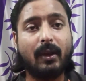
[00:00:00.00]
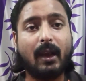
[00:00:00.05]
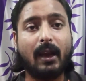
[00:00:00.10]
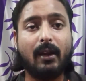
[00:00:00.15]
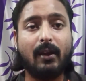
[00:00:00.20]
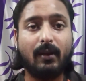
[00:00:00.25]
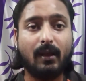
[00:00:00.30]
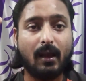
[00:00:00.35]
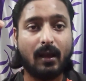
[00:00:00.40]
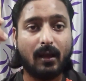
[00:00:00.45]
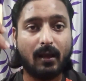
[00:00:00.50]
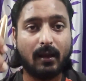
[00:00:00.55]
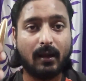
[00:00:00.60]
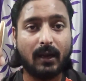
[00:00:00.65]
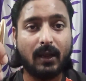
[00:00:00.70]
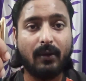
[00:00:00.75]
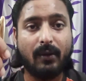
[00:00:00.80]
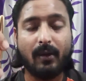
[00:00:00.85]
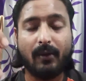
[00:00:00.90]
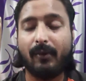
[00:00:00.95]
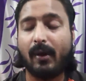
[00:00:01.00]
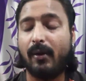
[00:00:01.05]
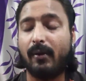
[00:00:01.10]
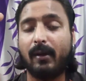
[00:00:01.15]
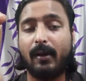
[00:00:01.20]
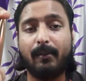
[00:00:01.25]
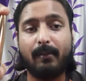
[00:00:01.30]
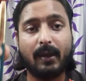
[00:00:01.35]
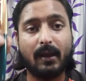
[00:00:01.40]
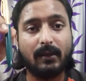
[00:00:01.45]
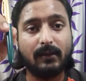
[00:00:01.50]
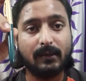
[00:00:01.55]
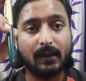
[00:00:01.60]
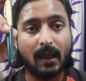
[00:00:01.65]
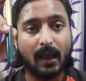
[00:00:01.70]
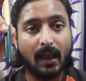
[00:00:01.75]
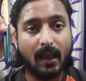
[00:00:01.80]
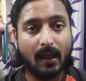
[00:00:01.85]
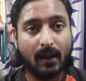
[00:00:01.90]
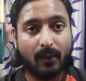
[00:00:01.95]
You can clean your fountain
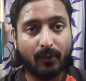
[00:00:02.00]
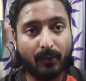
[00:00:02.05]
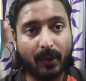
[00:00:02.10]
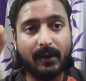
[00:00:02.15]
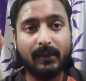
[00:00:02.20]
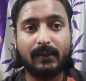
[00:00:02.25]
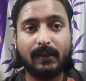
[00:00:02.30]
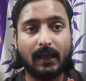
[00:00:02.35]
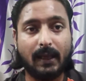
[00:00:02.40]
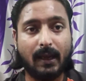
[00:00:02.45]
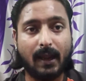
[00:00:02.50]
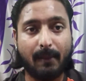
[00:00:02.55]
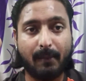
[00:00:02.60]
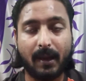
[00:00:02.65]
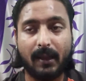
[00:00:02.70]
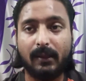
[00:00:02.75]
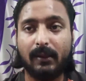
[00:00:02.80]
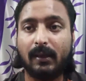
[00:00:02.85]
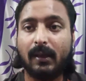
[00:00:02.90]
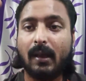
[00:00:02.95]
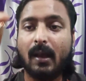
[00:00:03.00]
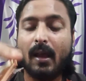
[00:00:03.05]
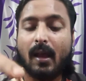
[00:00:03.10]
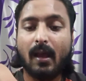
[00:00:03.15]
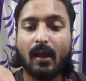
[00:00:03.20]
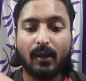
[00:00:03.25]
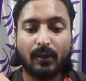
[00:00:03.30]
pens once in a month.